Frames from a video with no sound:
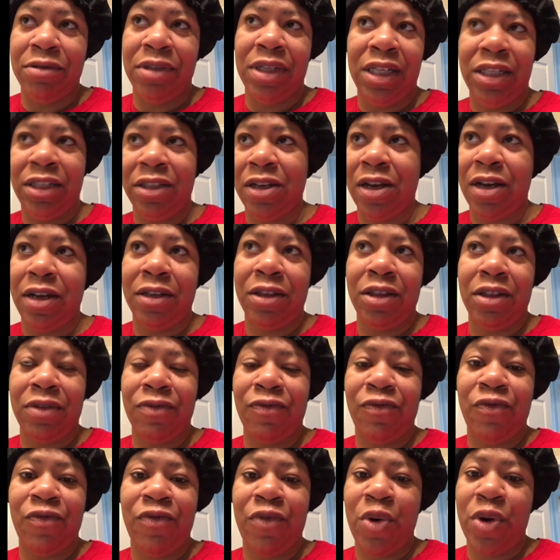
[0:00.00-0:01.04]
These are
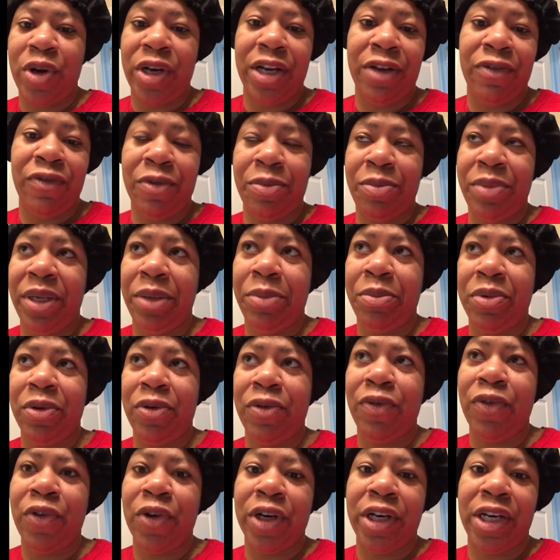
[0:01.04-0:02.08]
four different people,
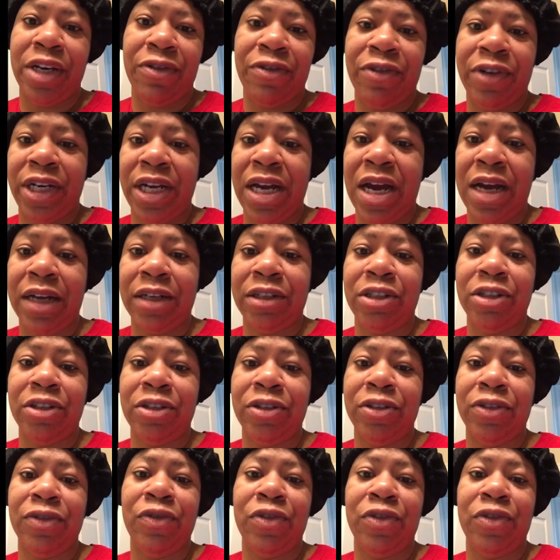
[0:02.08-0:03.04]
four different doctors,